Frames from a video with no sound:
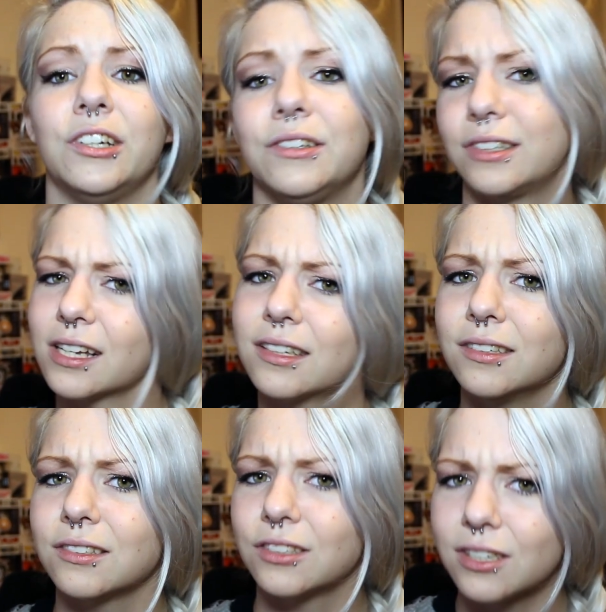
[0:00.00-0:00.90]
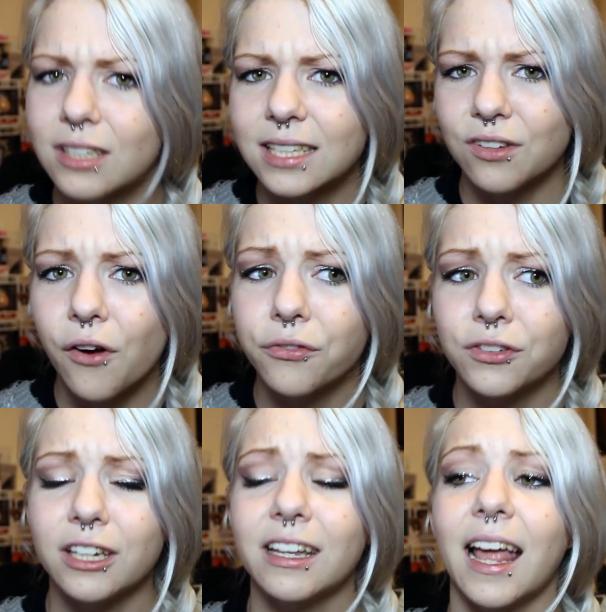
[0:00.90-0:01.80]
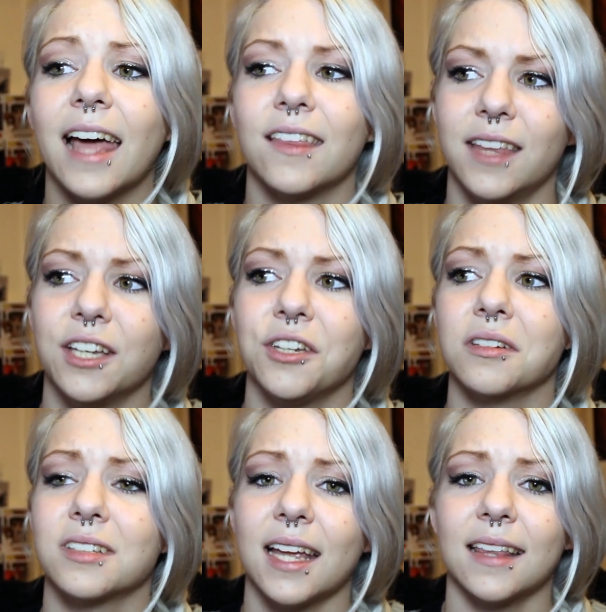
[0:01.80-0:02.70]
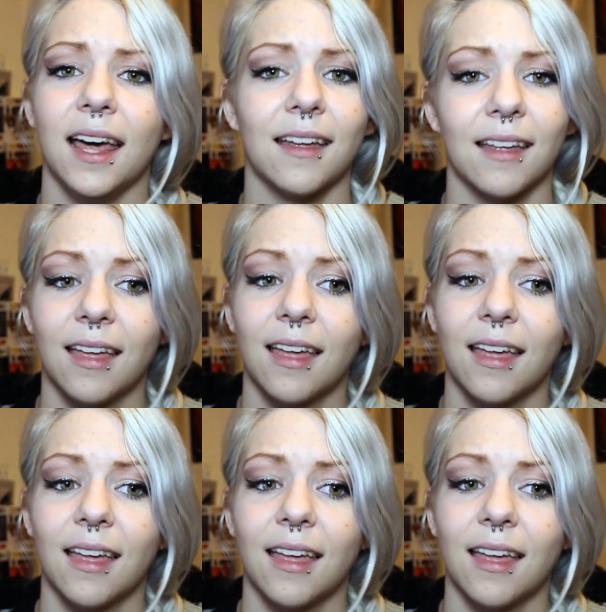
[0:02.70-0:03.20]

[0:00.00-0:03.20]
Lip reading: who doesn't do this often, and then you say that,